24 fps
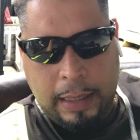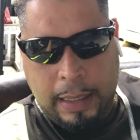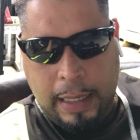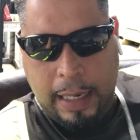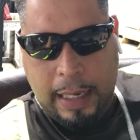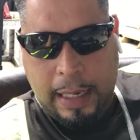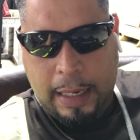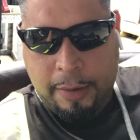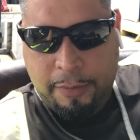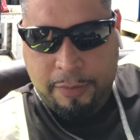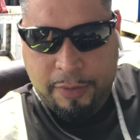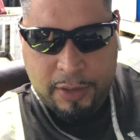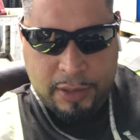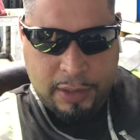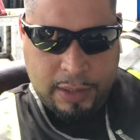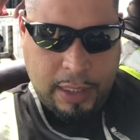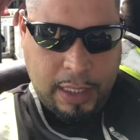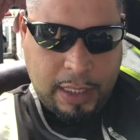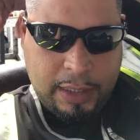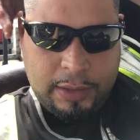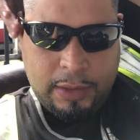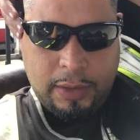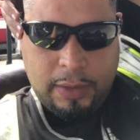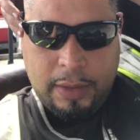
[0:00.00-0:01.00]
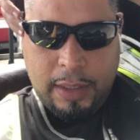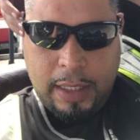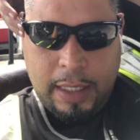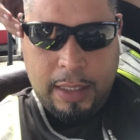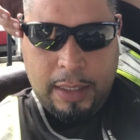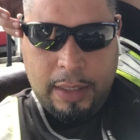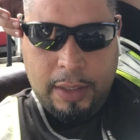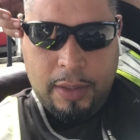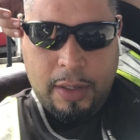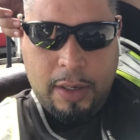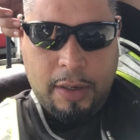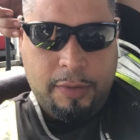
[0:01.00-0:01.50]
can't emphasize on that
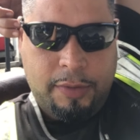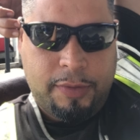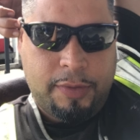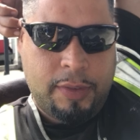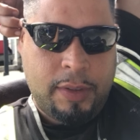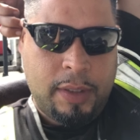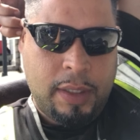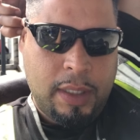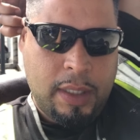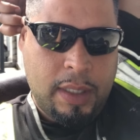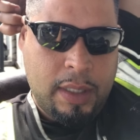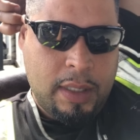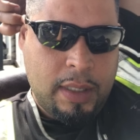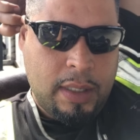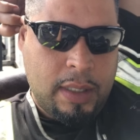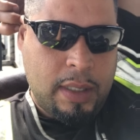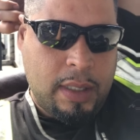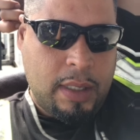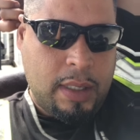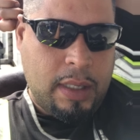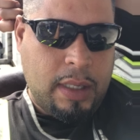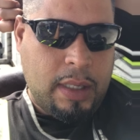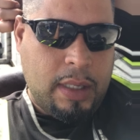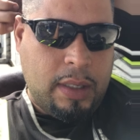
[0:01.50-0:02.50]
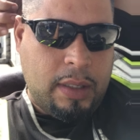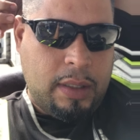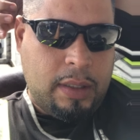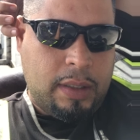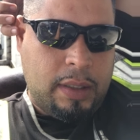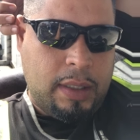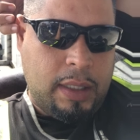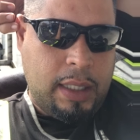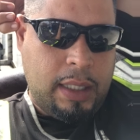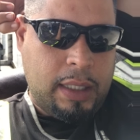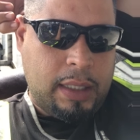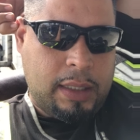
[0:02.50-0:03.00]
enough.
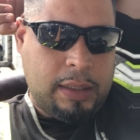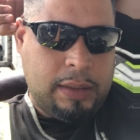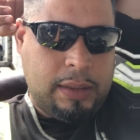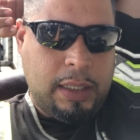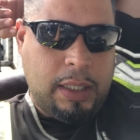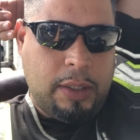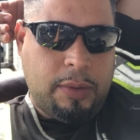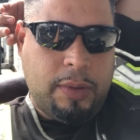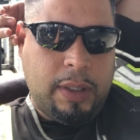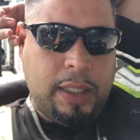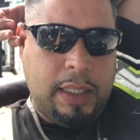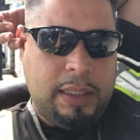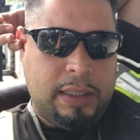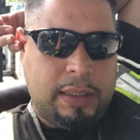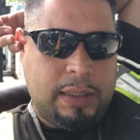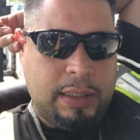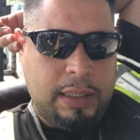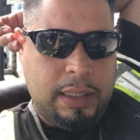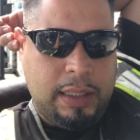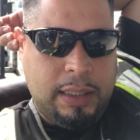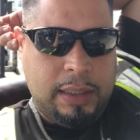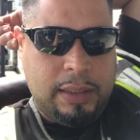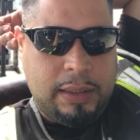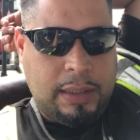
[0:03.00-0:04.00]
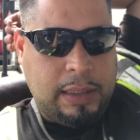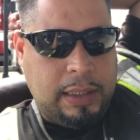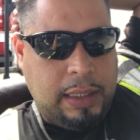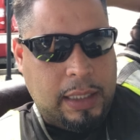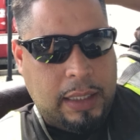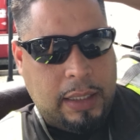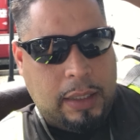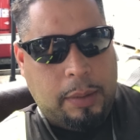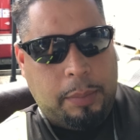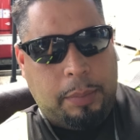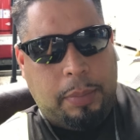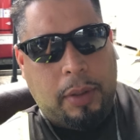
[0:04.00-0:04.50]
Right, because he already sees
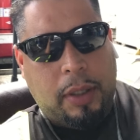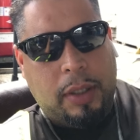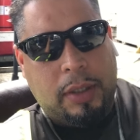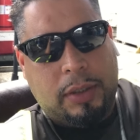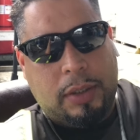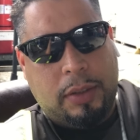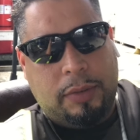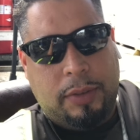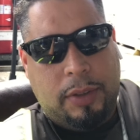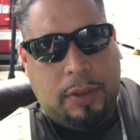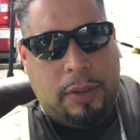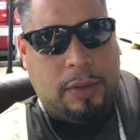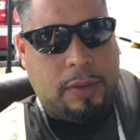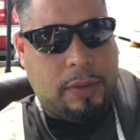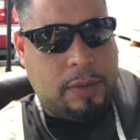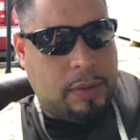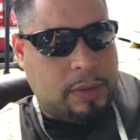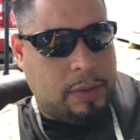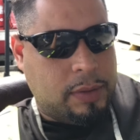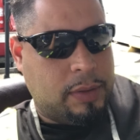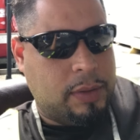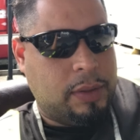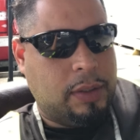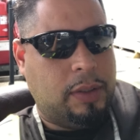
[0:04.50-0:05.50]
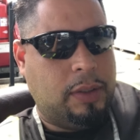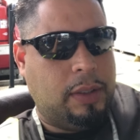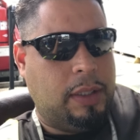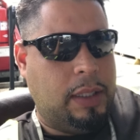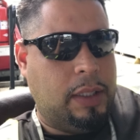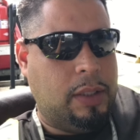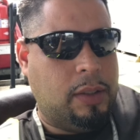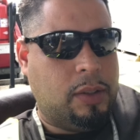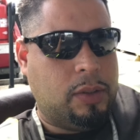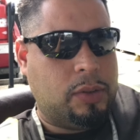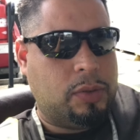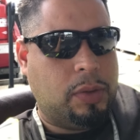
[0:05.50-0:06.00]
the inner parts of you. So he
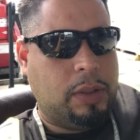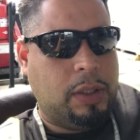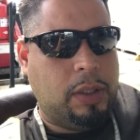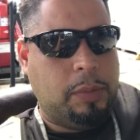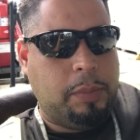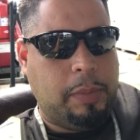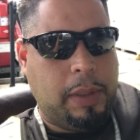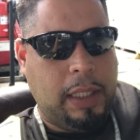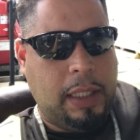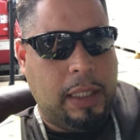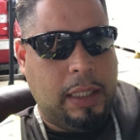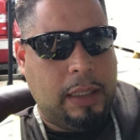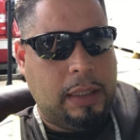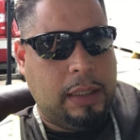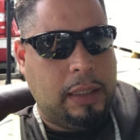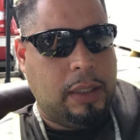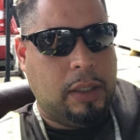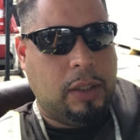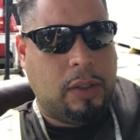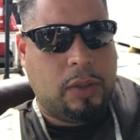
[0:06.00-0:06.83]
knows when you mean it, he